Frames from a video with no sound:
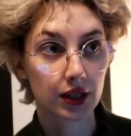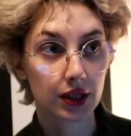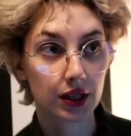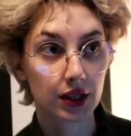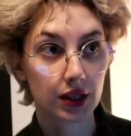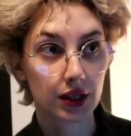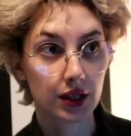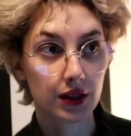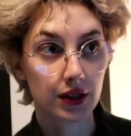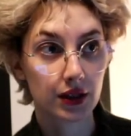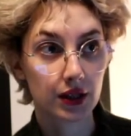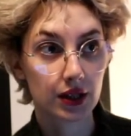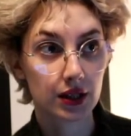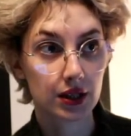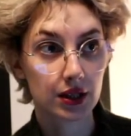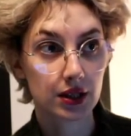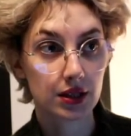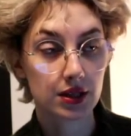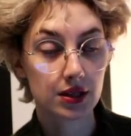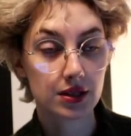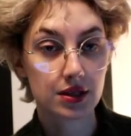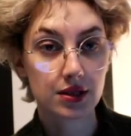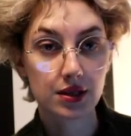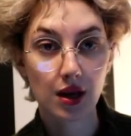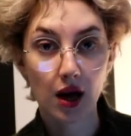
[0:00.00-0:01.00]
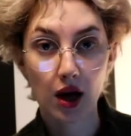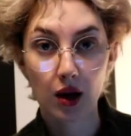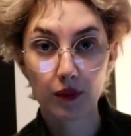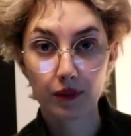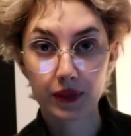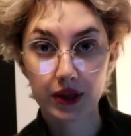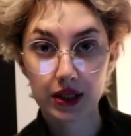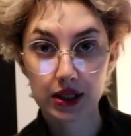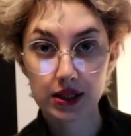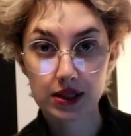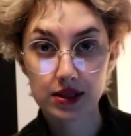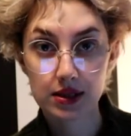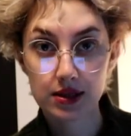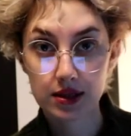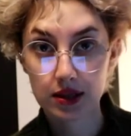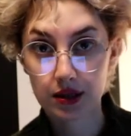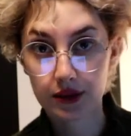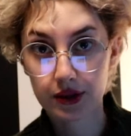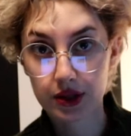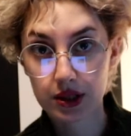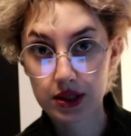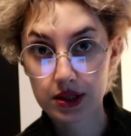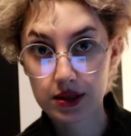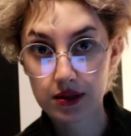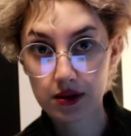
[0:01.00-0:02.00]
in the zombie
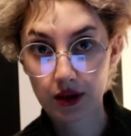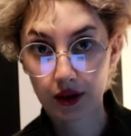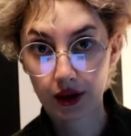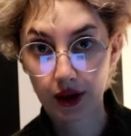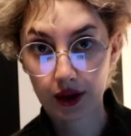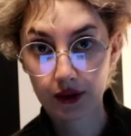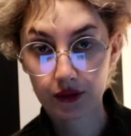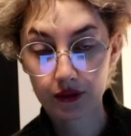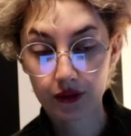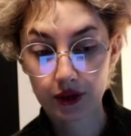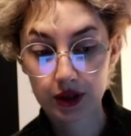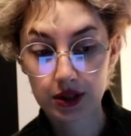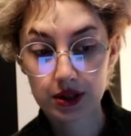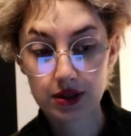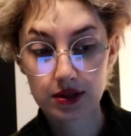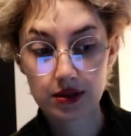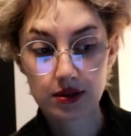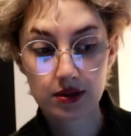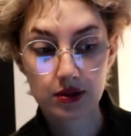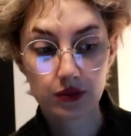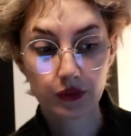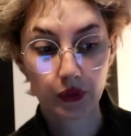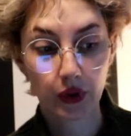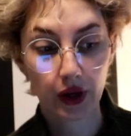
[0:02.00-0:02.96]
series on Netflix,